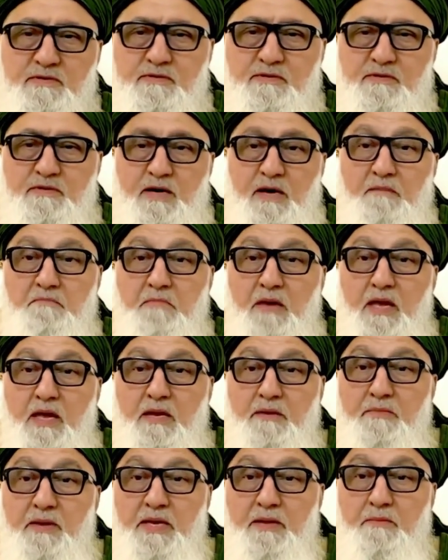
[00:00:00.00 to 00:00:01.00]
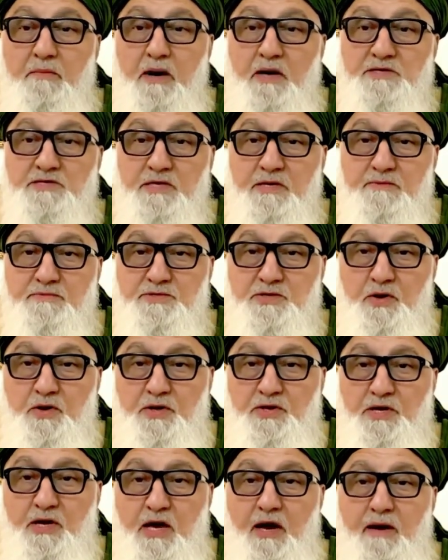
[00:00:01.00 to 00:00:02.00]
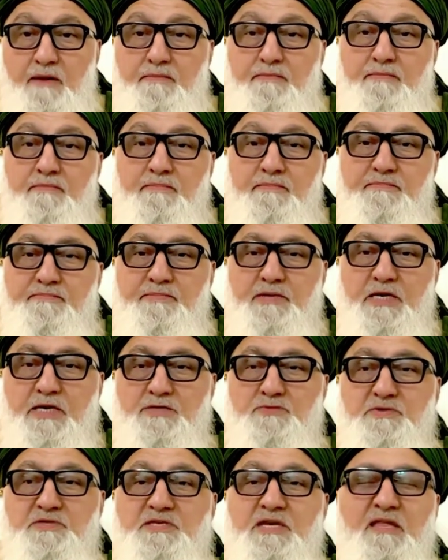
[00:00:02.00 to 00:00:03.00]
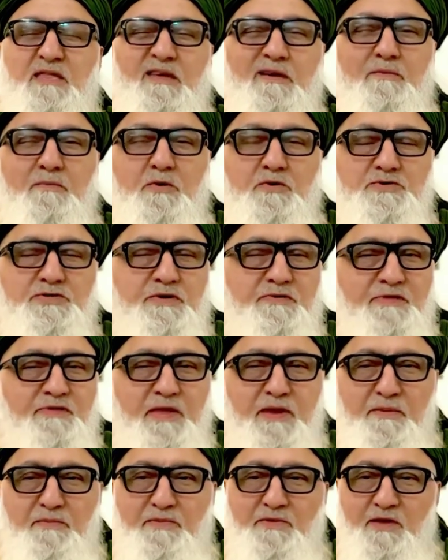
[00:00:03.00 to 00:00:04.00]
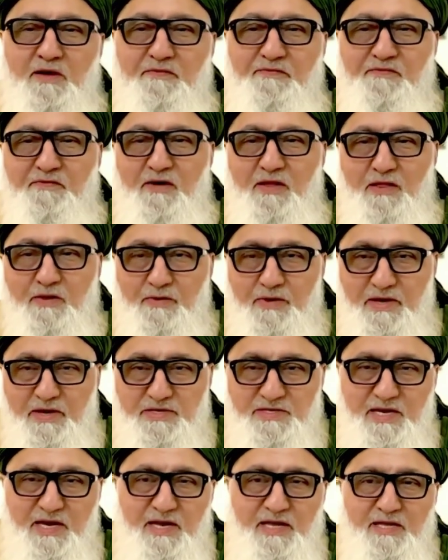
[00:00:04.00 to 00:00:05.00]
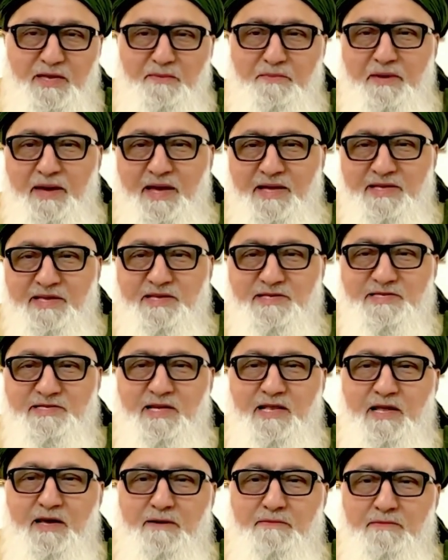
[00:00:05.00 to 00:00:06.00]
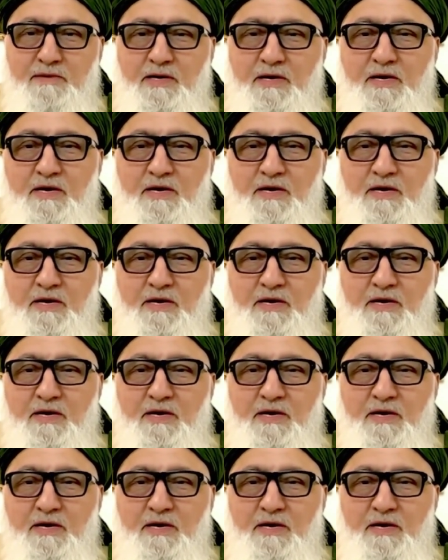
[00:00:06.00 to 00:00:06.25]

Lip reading: And many Muslims going to come, because we said they're most of them not following Sayyidina Mahdi salam.